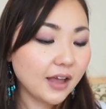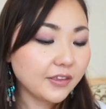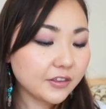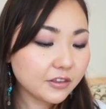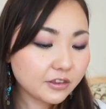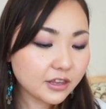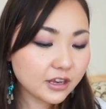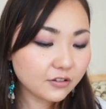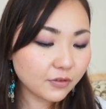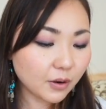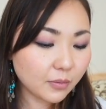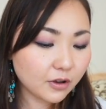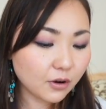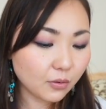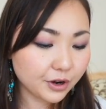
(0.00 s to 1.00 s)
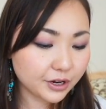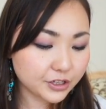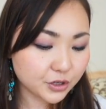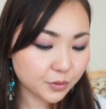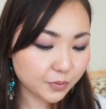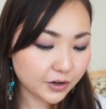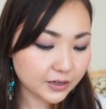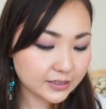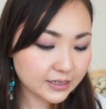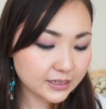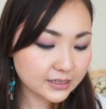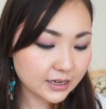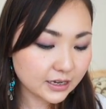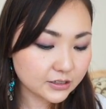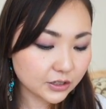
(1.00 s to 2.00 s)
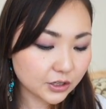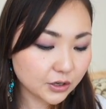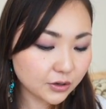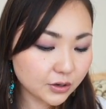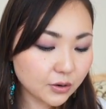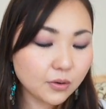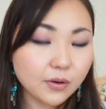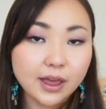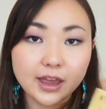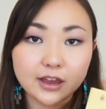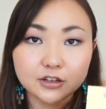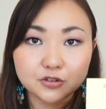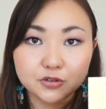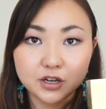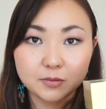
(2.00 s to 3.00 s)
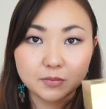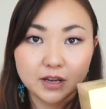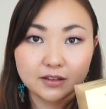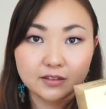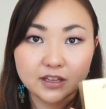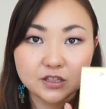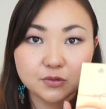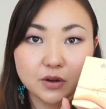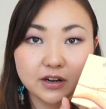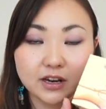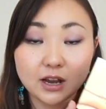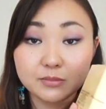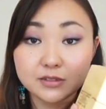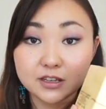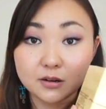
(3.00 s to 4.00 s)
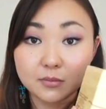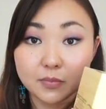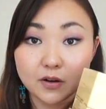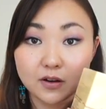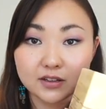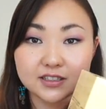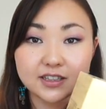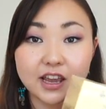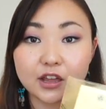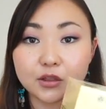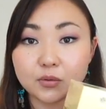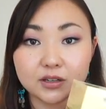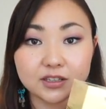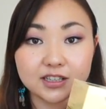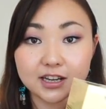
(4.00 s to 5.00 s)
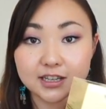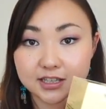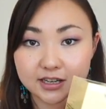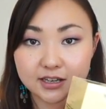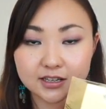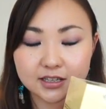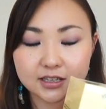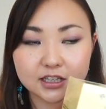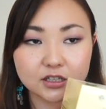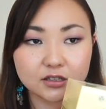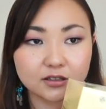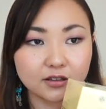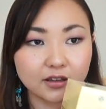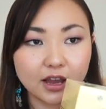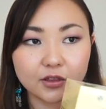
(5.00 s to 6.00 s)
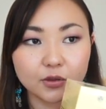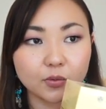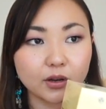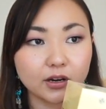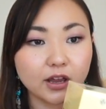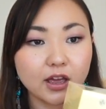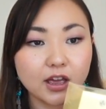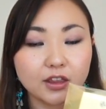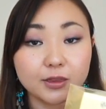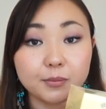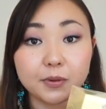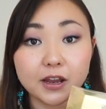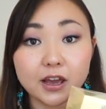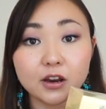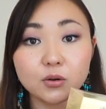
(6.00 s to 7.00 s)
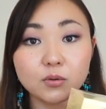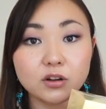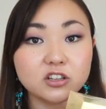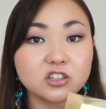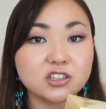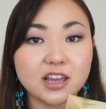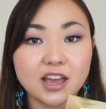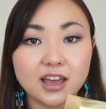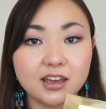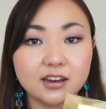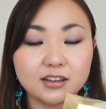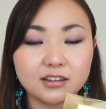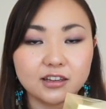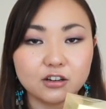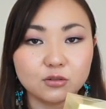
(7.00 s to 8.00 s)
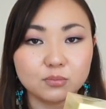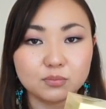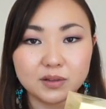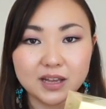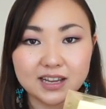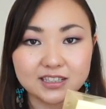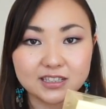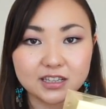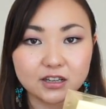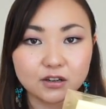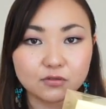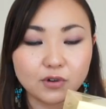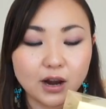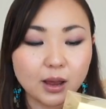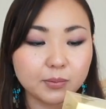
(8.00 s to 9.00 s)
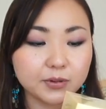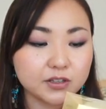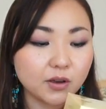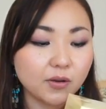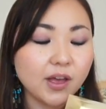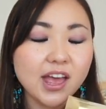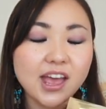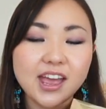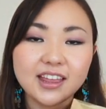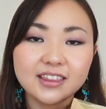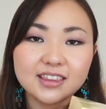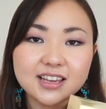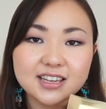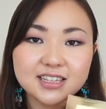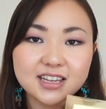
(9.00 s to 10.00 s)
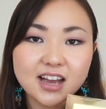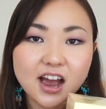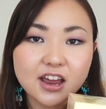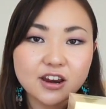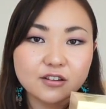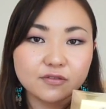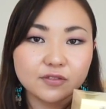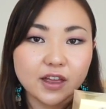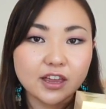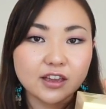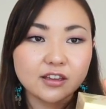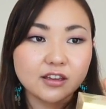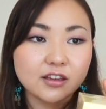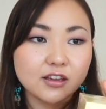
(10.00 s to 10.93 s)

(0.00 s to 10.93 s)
Another thing from an Oriental Princess is Cuticle hair treatment. This one comes in a box, the other one doesn't. The other one, the banana one, just had a little plastic wrap. So this kind of like